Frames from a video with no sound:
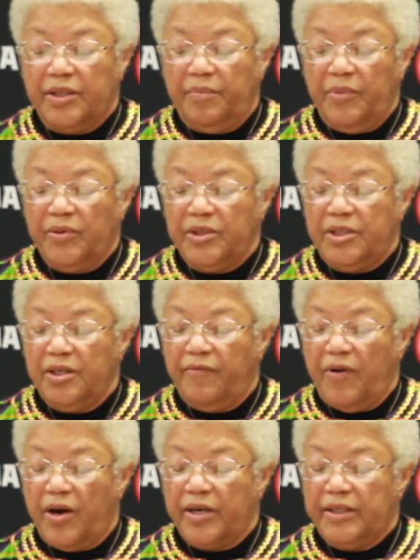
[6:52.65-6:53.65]
community of
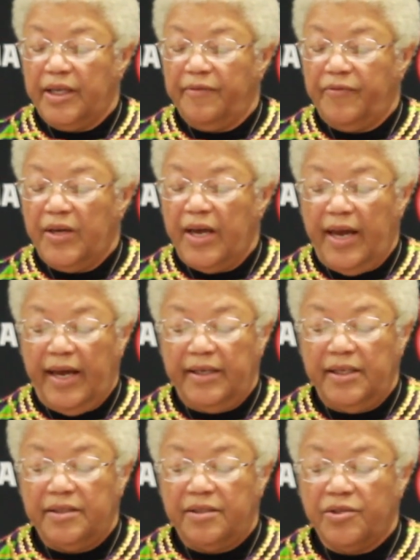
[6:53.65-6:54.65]
Arkadelphia and
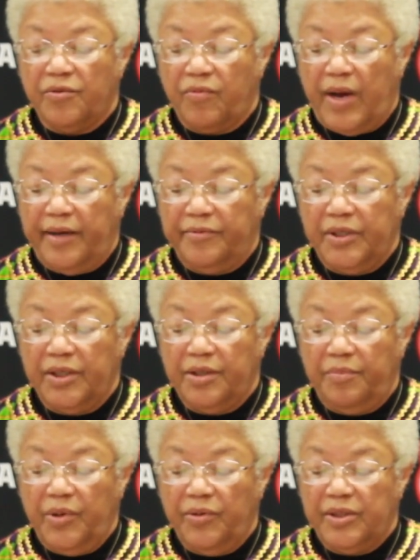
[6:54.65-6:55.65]
its surrounding
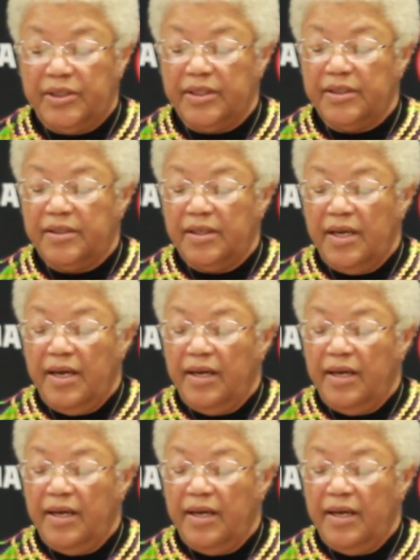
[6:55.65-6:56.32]
communities